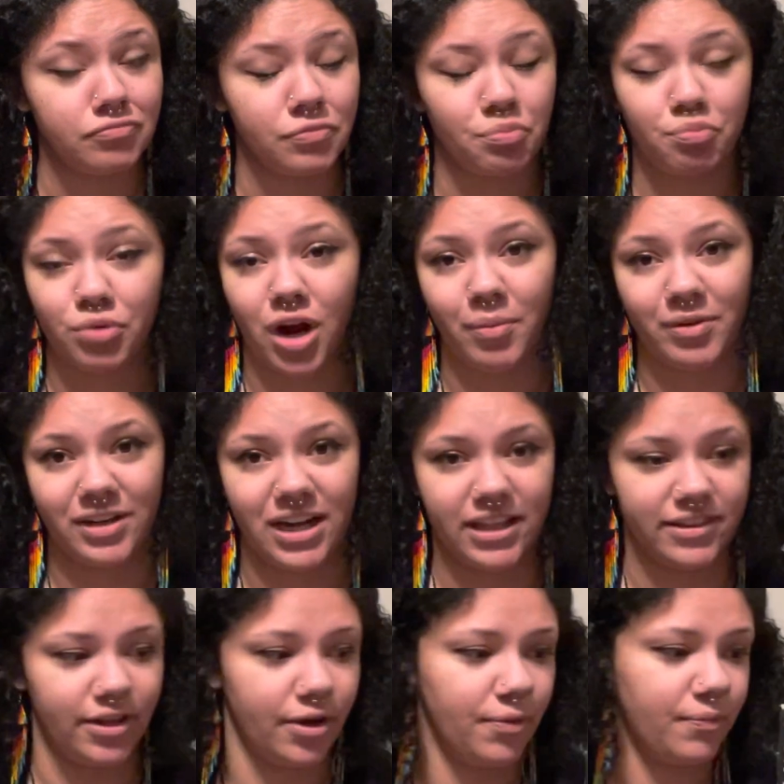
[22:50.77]
Probably not
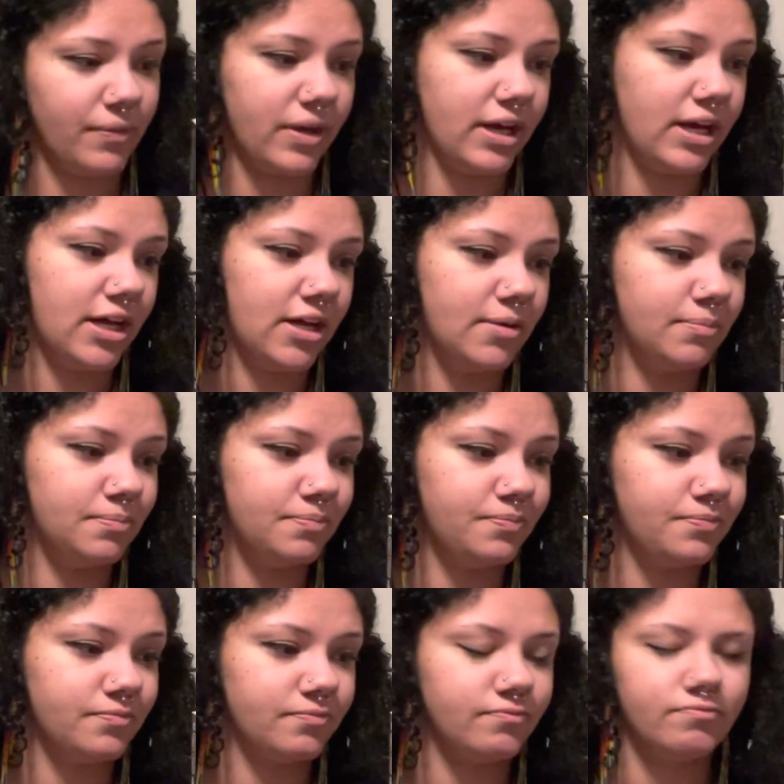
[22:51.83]
though.
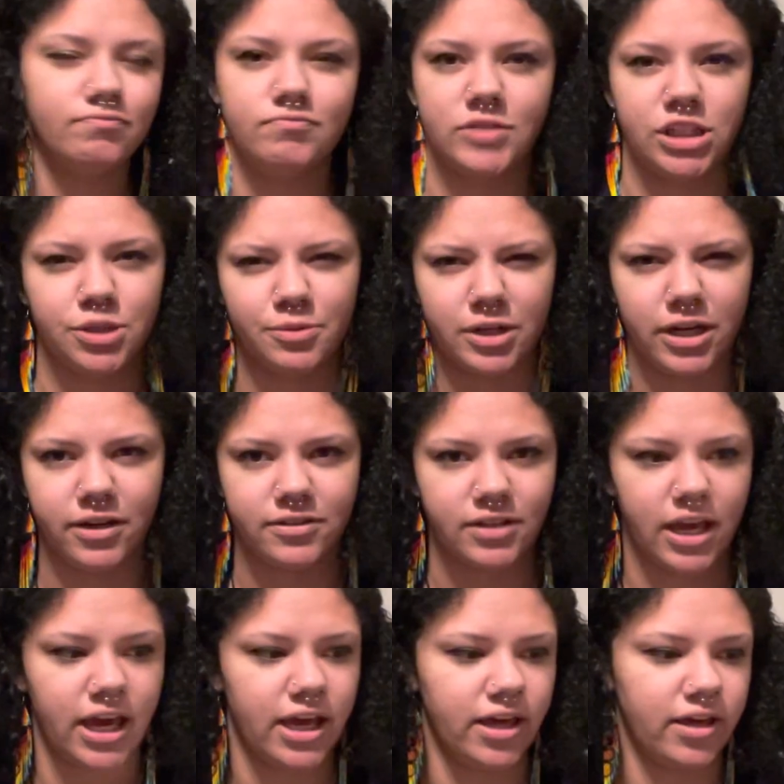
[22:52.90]
This one
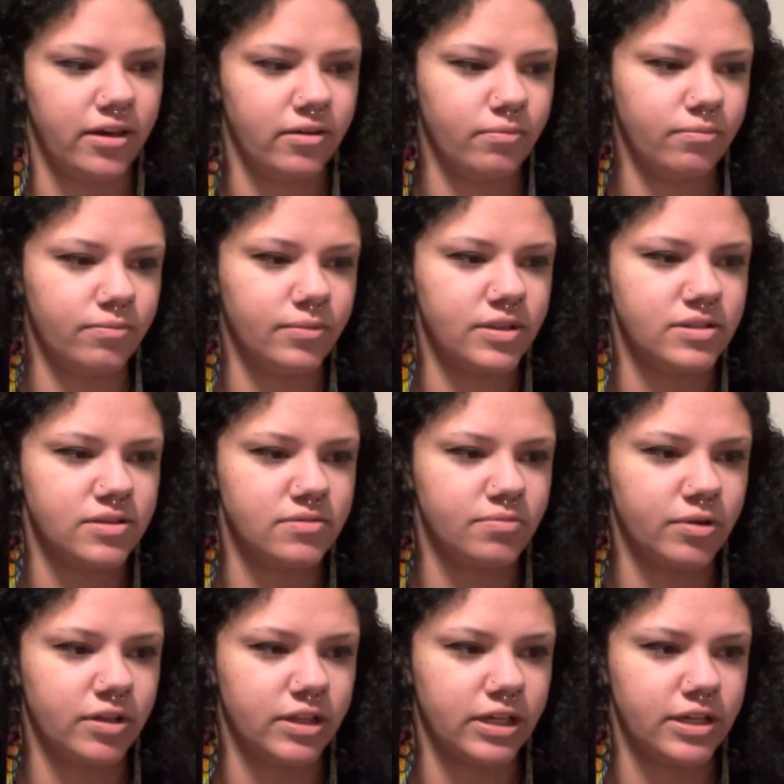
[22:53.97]
this is one
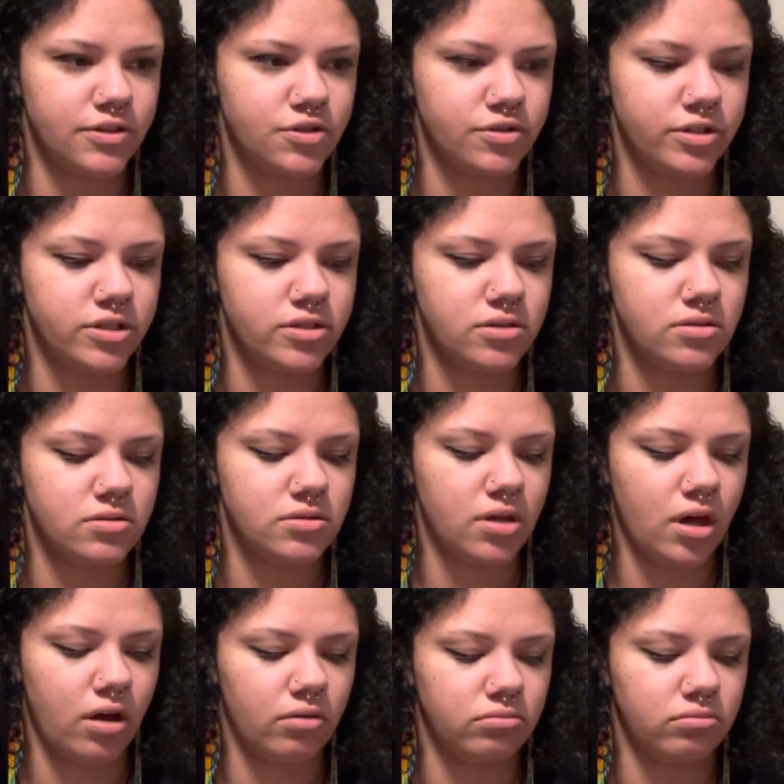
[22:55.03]
of the histories, yeah.